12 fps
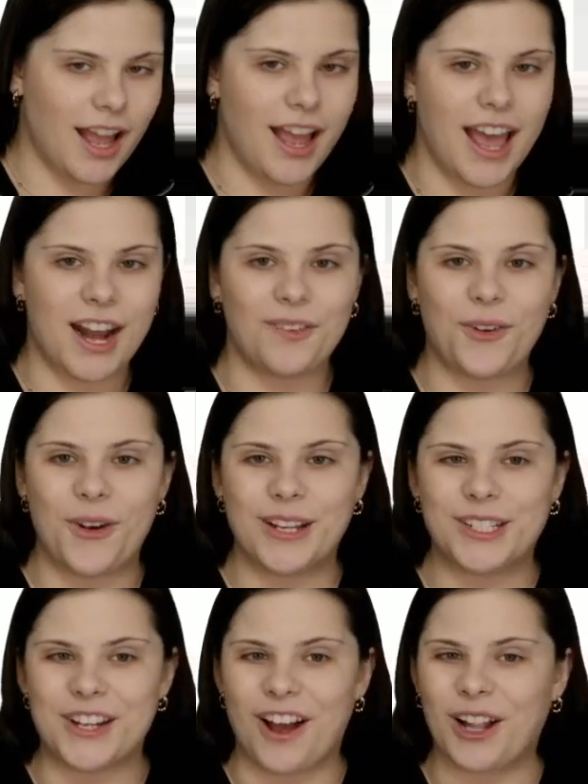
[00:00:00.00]
And I'm going
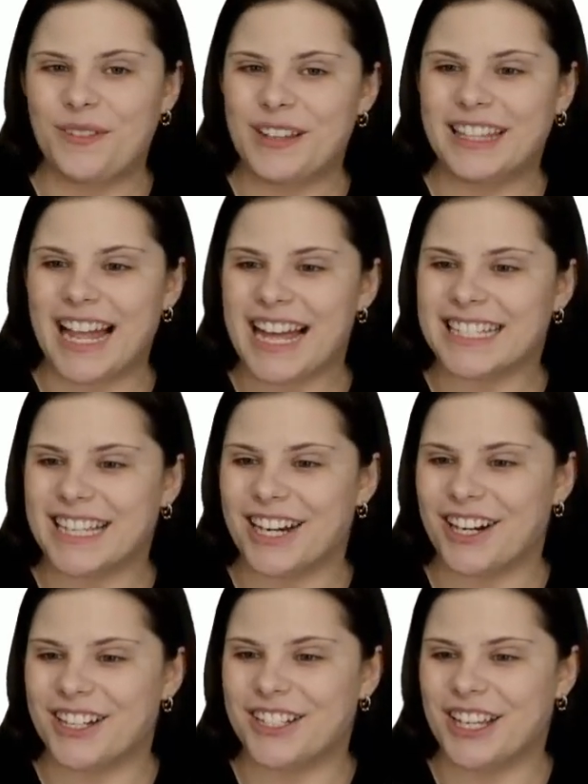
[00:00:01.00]
to talk a little bit less
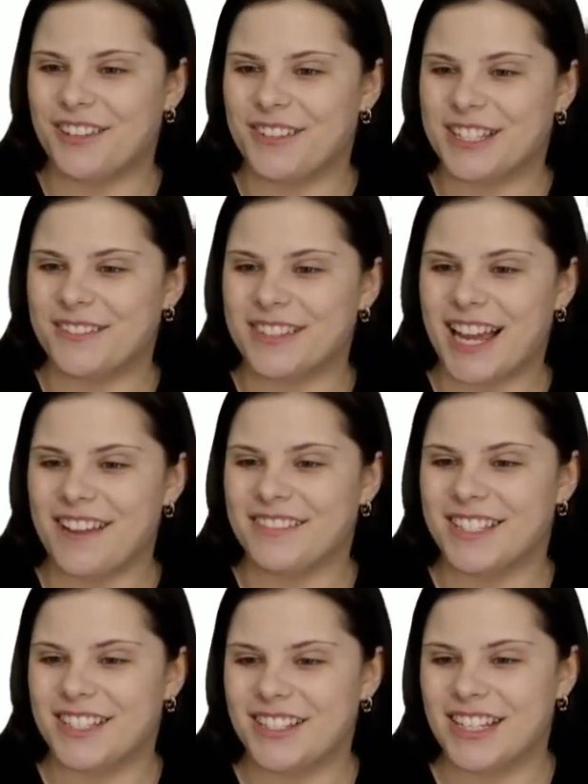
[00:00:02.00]
here to give you some time
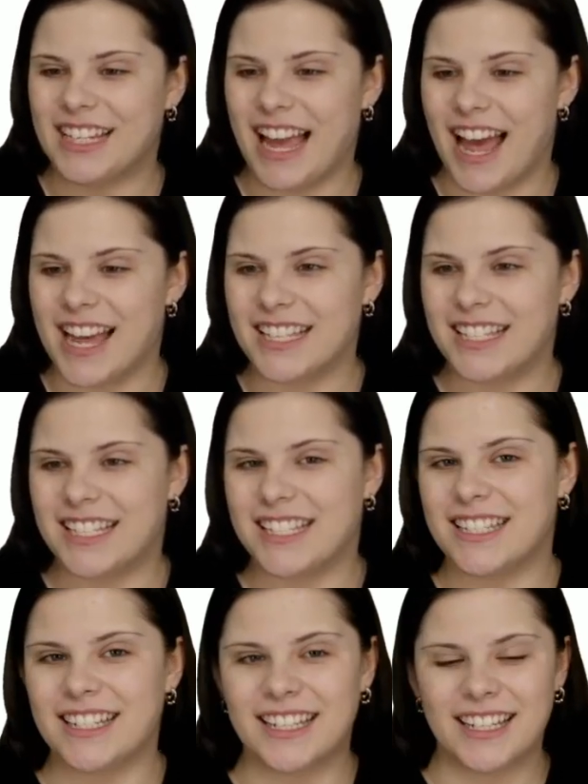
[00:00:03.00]
to
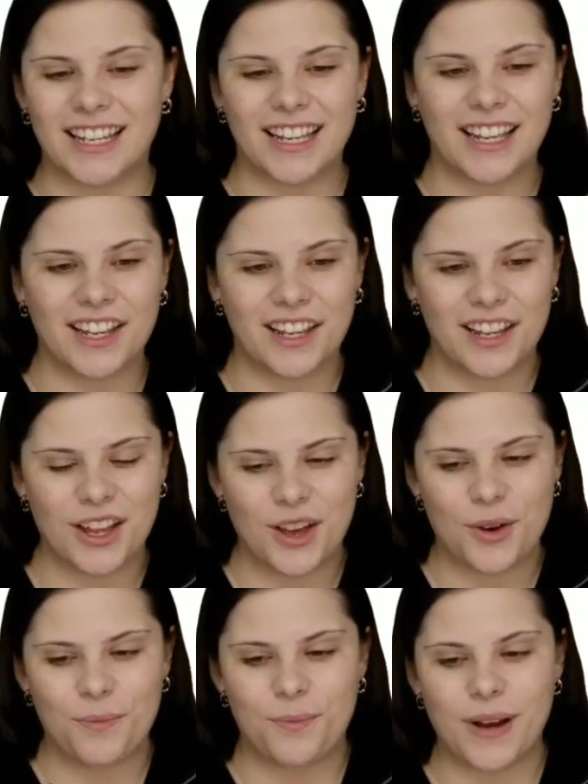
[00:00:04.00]
guess.
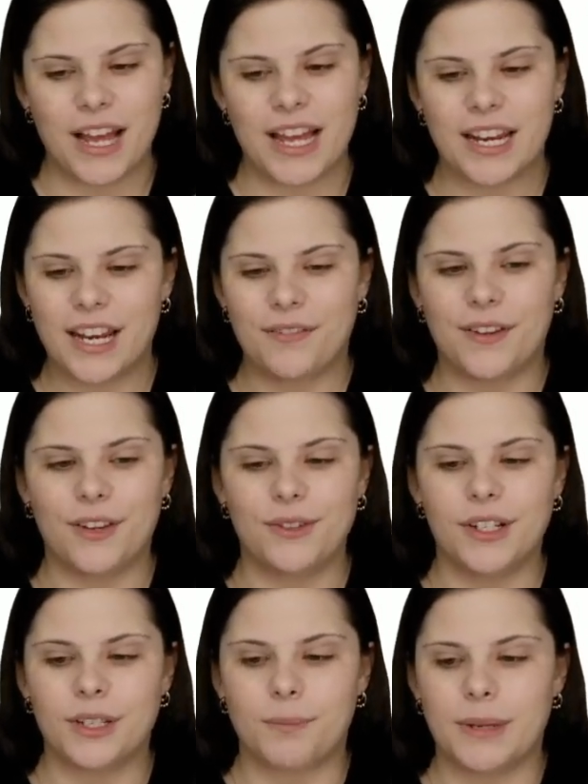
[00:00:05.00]
But if a
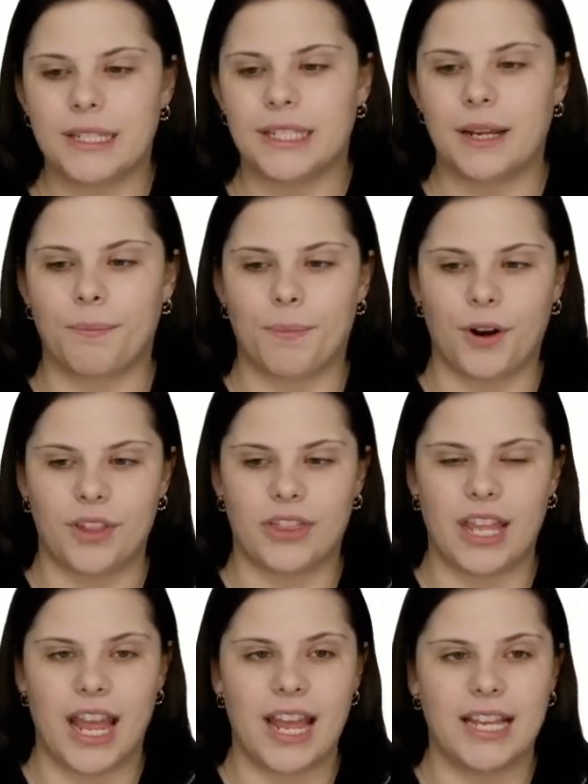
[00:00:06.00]
user submits a
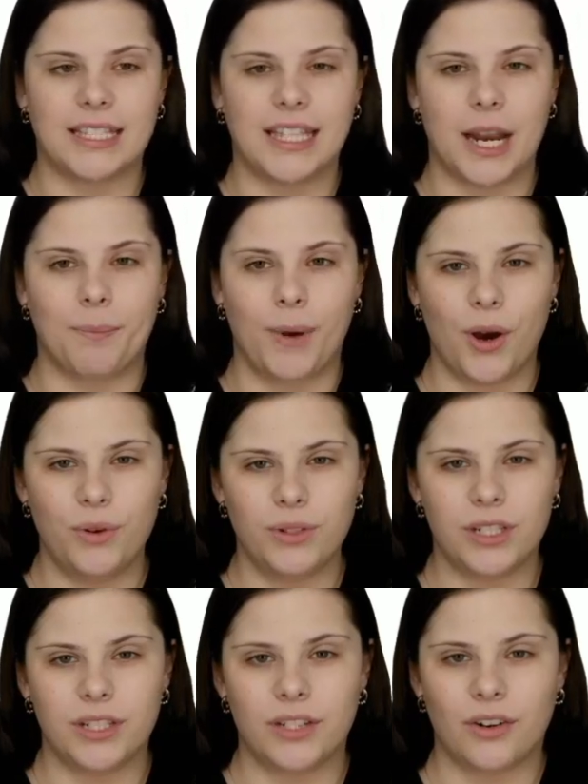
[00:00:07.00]
birthday, is that
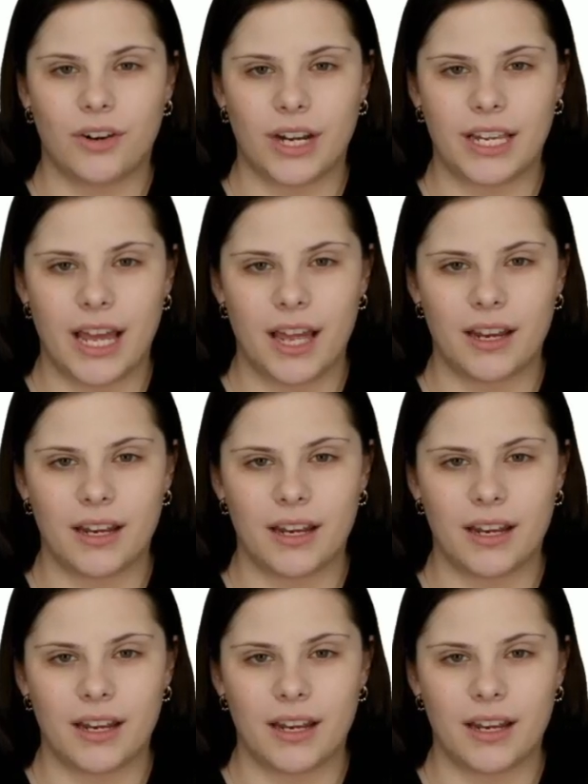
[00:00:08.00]
post or get?